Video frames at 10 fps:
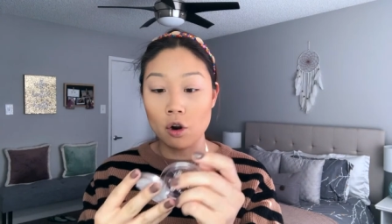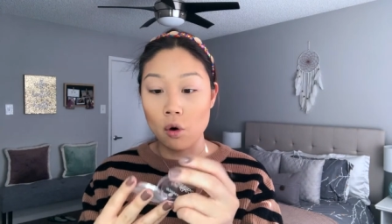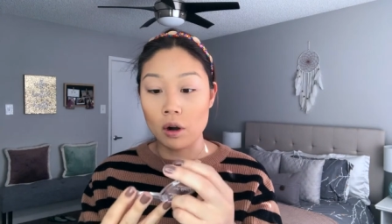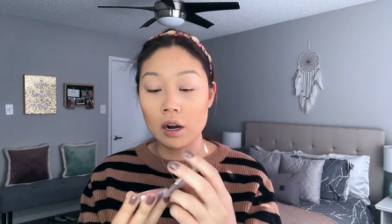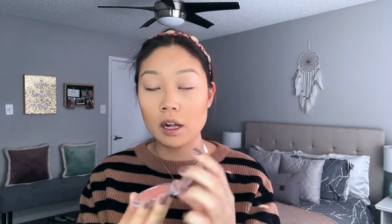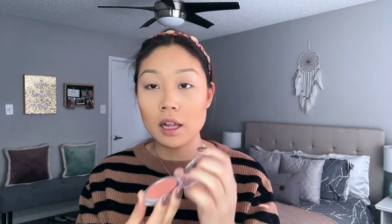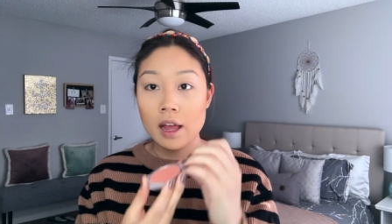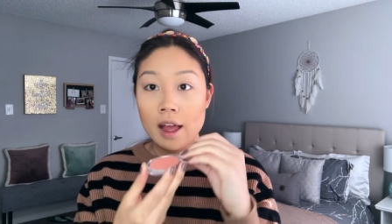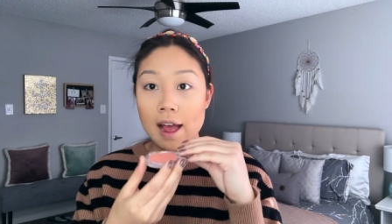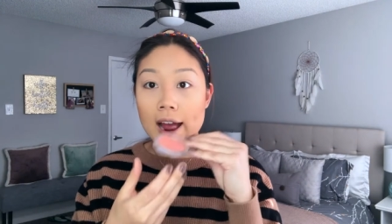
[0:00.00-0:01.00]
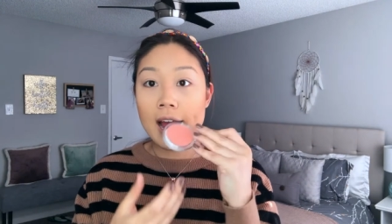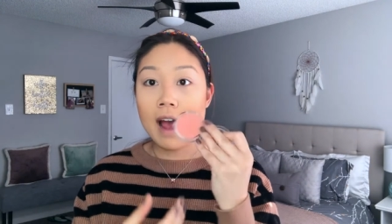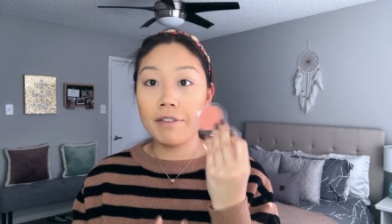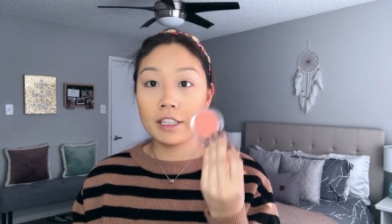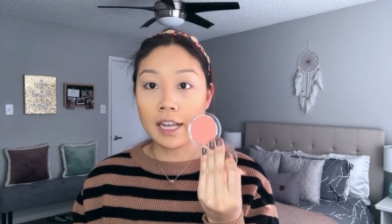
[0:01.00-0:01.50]
Coral. I
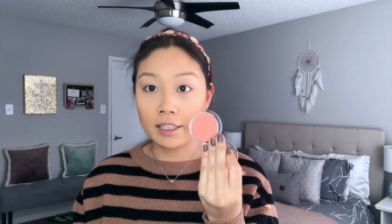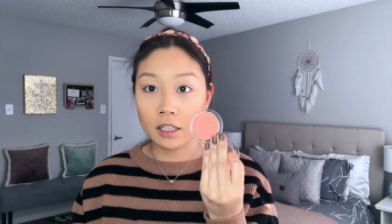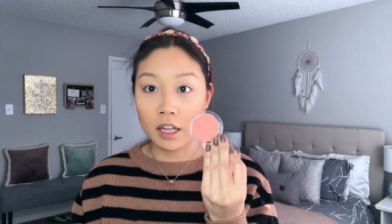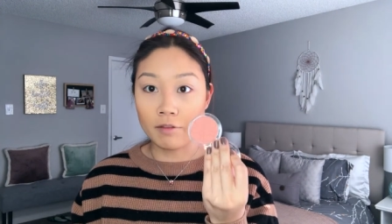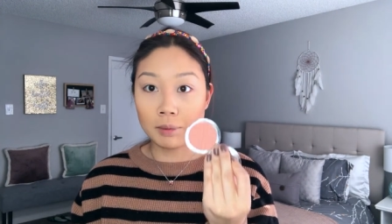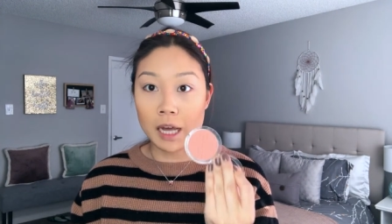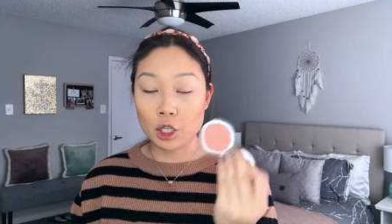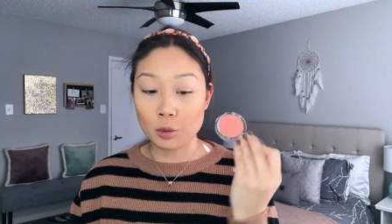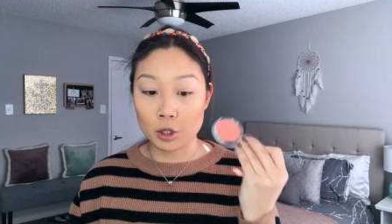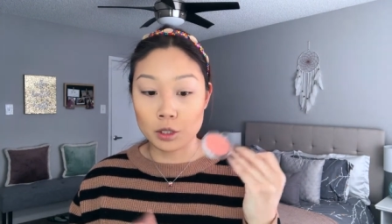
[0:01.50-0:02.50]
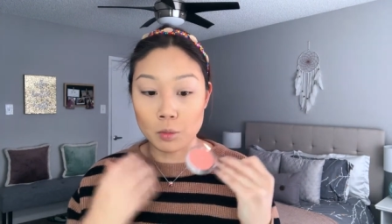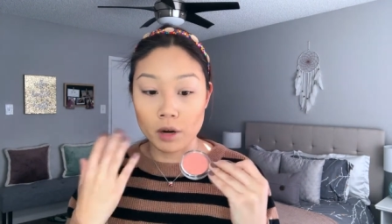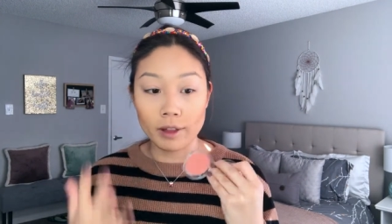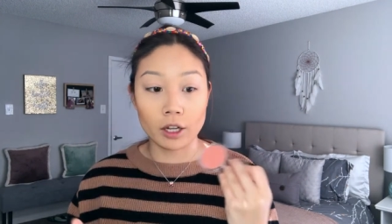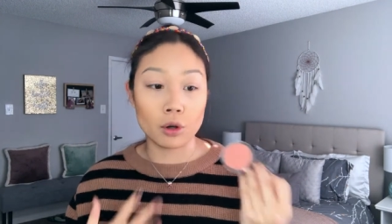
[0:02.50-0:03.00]
have the Satin Love blush, which is more
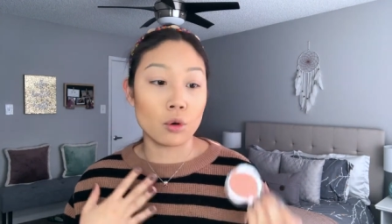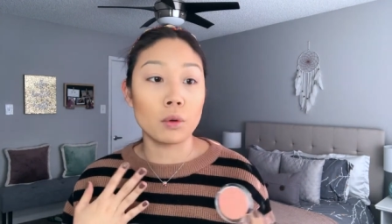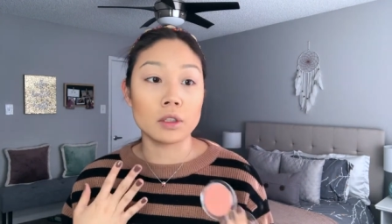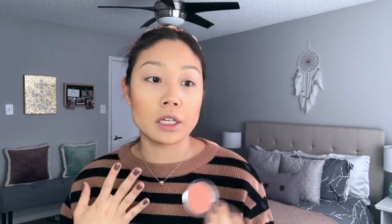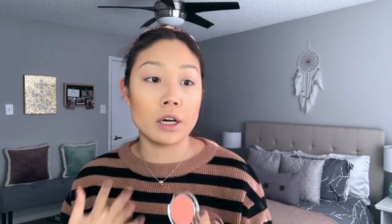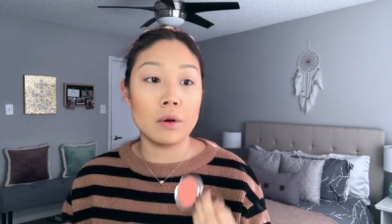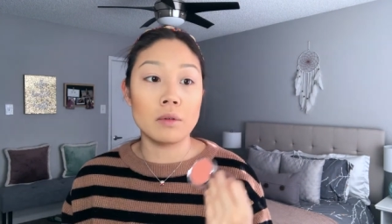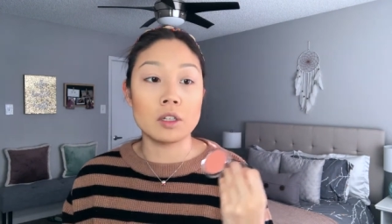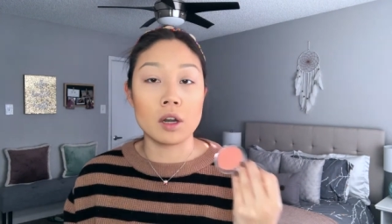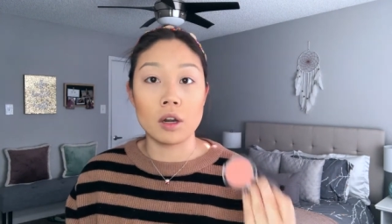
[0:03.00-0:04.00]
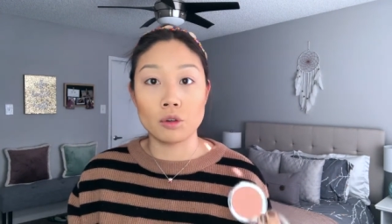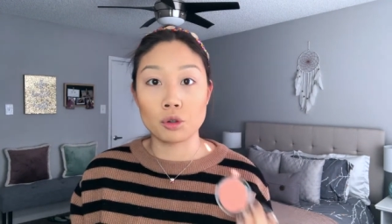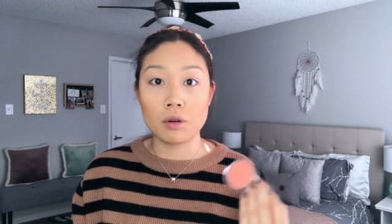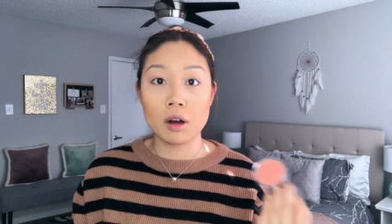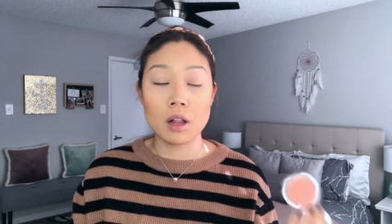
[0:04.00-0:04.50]
of like a cool toned
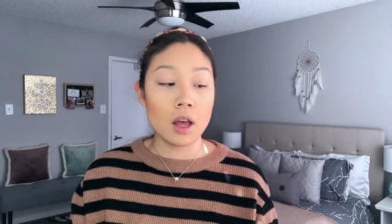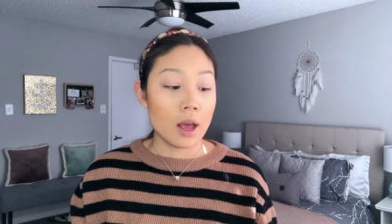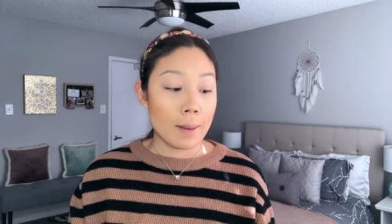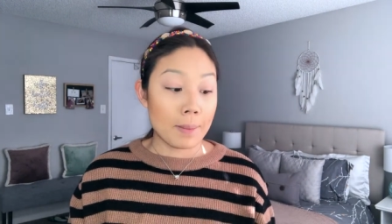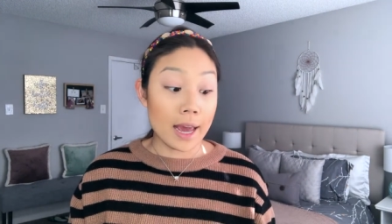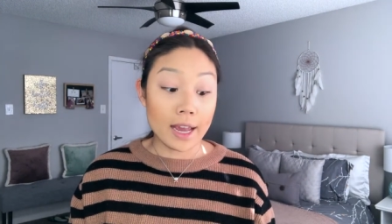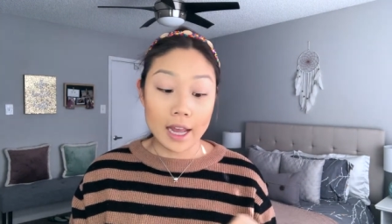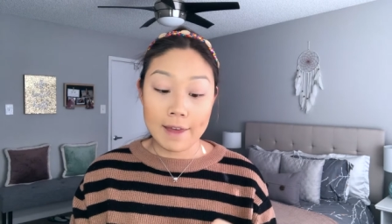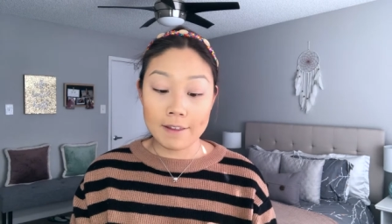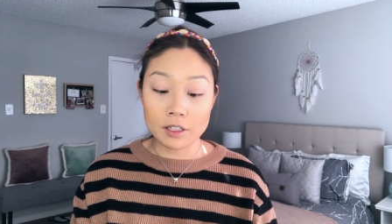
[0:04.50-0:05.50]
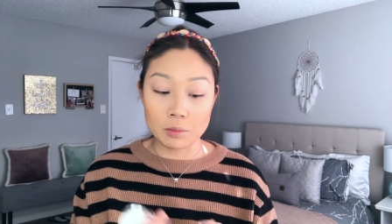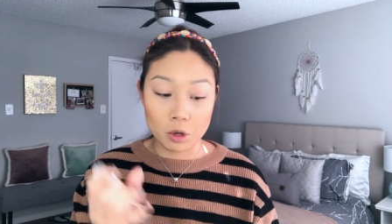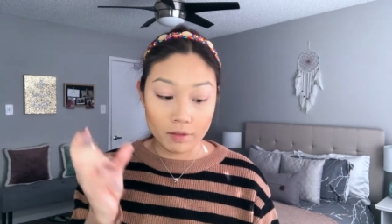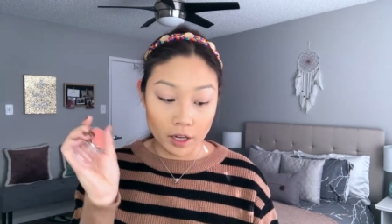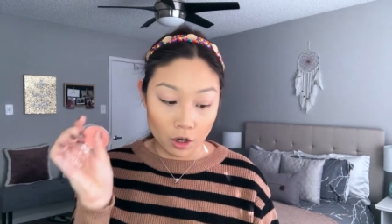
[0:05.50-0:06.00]
neutral pink, and this is
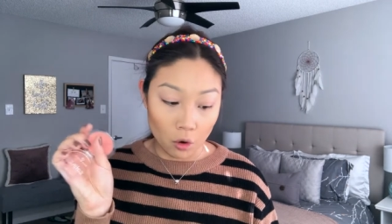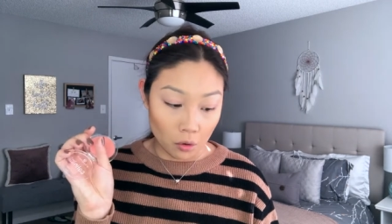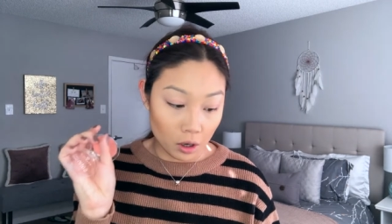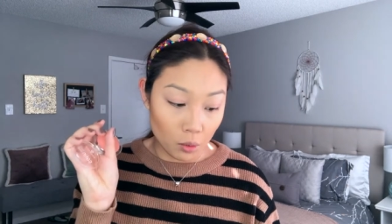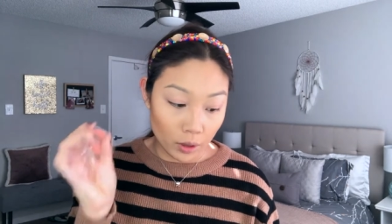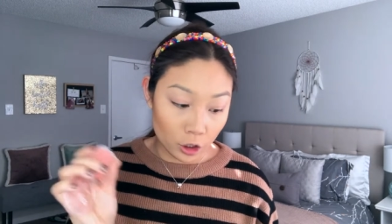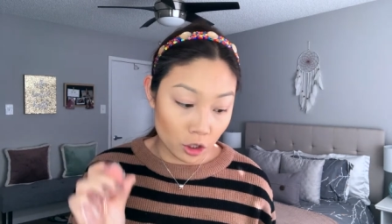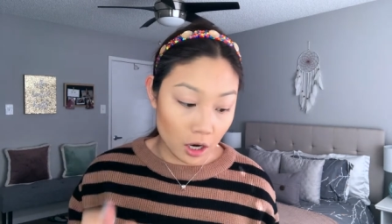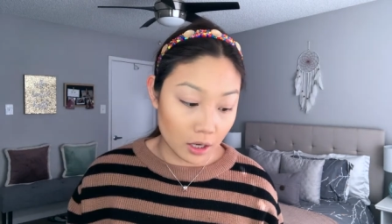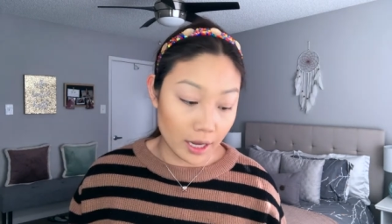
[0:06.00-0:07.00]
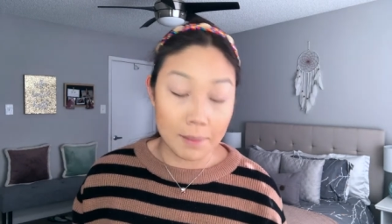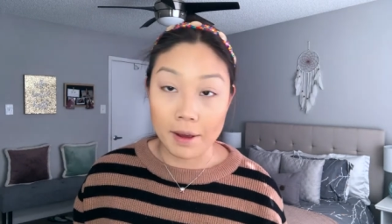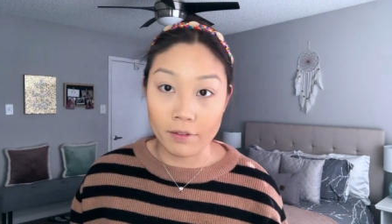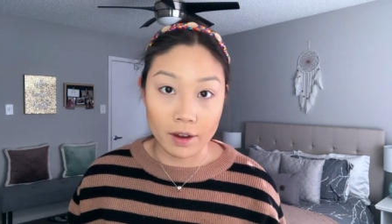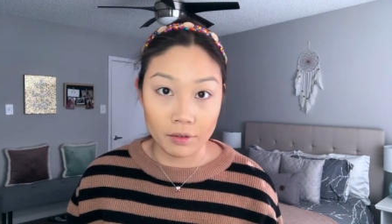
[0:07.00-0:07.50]
more of like a coral, which are like
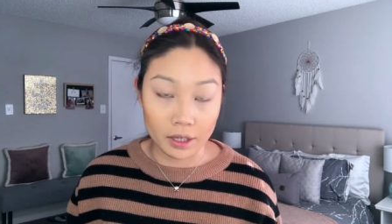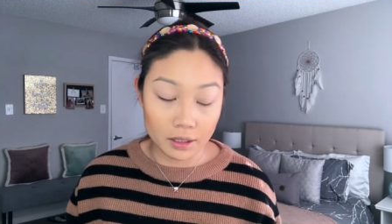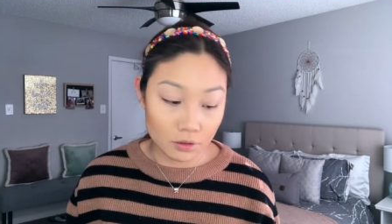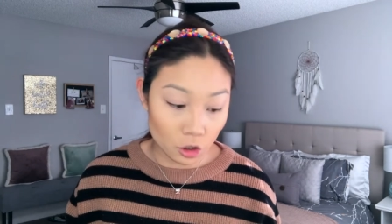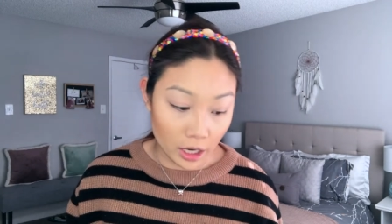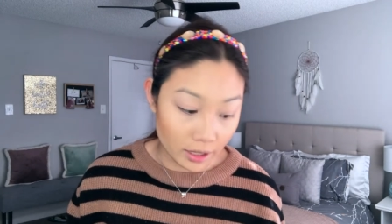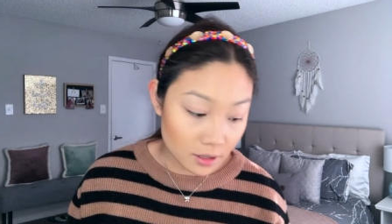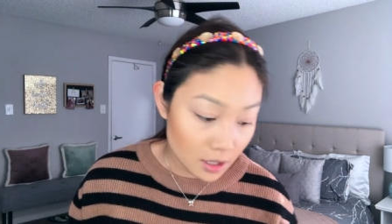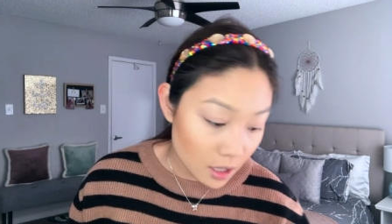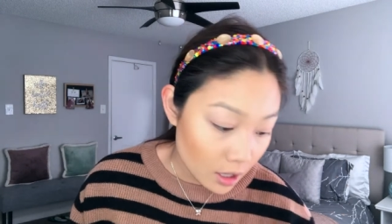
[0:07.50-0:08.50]
my favorite shades,